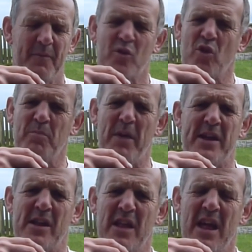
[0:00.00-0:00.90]
could
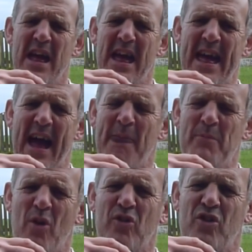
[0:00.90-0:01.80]
be, I'm
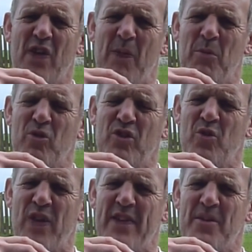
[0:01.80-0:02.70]
not sure how much it
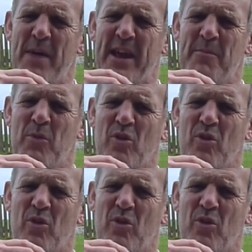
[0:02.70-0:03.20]
would take to make it, much,